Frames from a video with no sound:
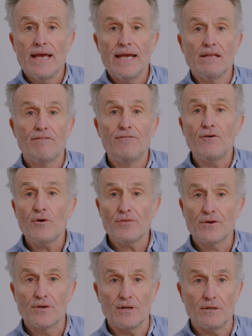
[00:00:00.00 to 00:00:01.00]
In the
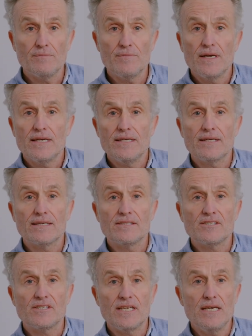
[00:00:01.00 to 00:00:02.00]
4th column you can
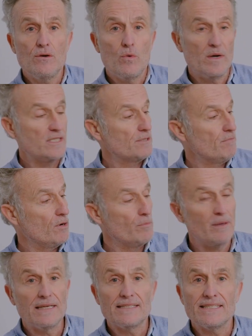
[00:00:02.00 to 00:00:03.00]
see which
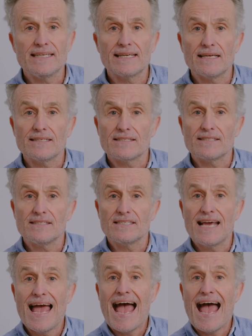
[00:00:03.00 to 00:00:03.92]
mobility classes